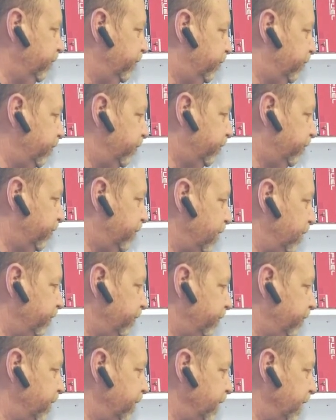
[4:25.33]
just
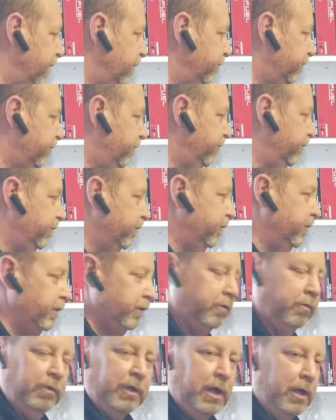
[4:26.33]
touch the ounces and
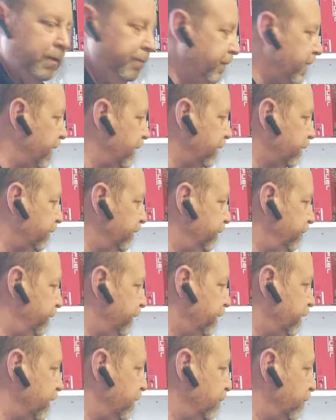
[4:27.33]
it'll automatically
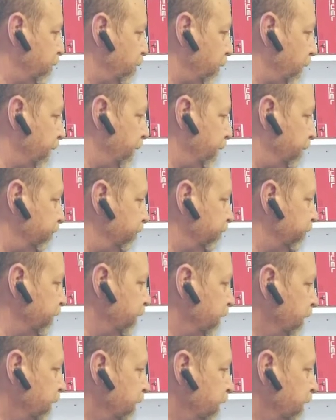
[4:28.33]
become grams.
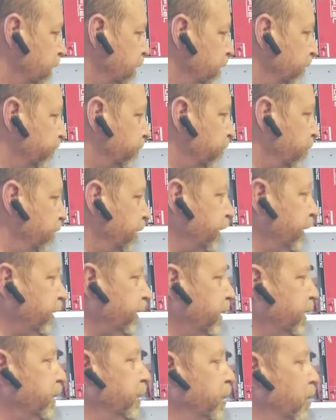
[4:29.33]
So
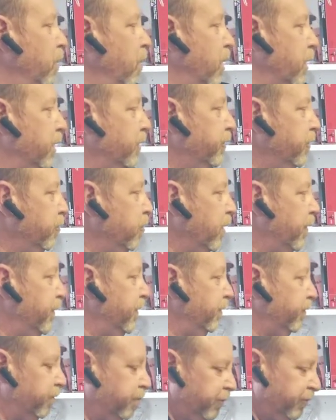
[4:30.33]
anything you want to do
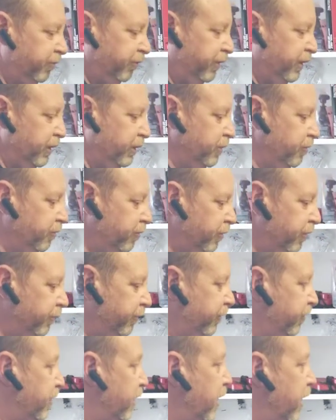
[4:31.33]
on this machine, you
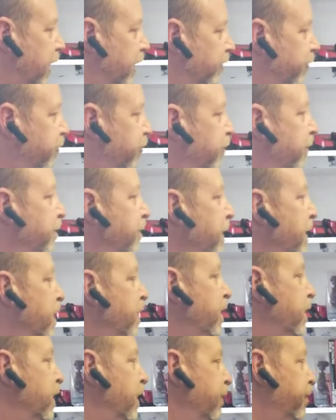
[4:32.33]
just touch.
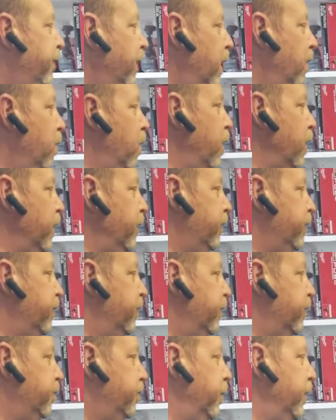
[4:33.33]
If I wanted
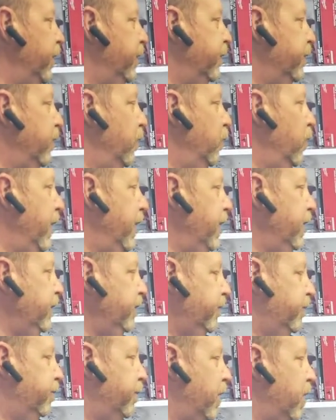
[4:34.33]
to split the
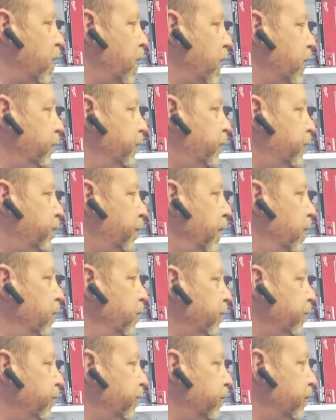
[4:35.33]
weights behind
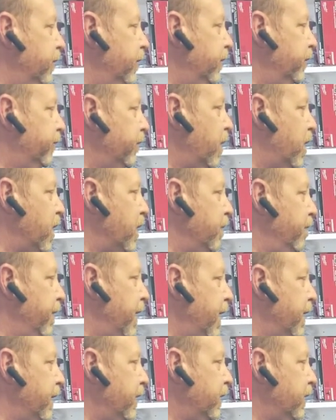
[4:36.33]
spokes, it's
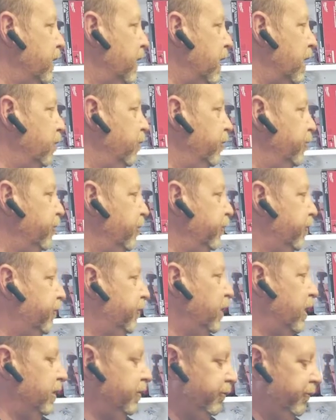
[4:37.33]
automatic. I would
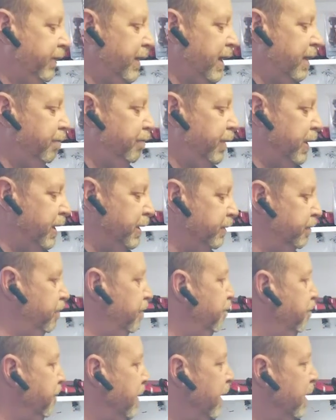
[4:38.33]
just touch that
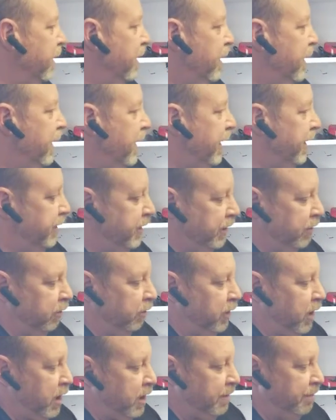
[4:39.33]
button and
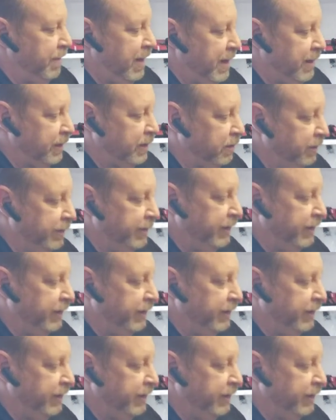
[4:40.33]
it'll automatically